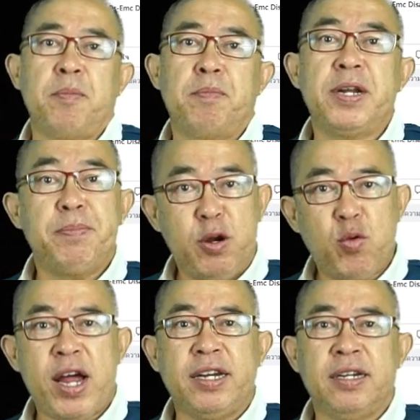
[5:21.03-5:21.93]
pretty big
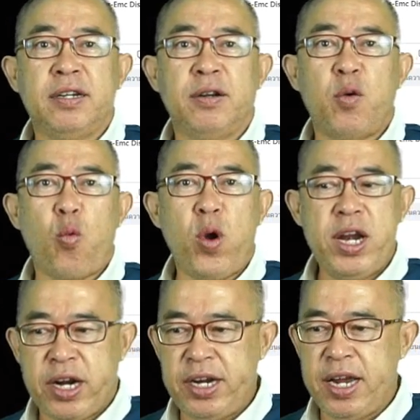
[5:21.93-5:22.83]
one,
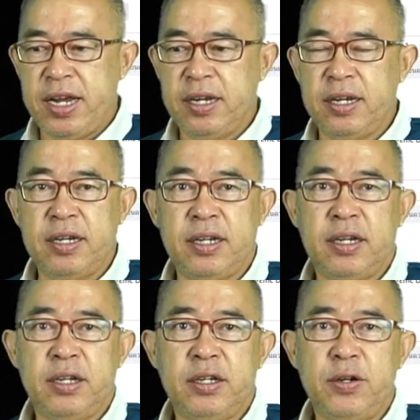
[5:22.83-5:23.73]
very clear.
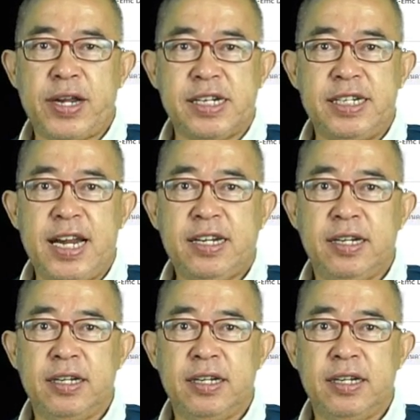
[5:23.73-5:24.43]
You can see that.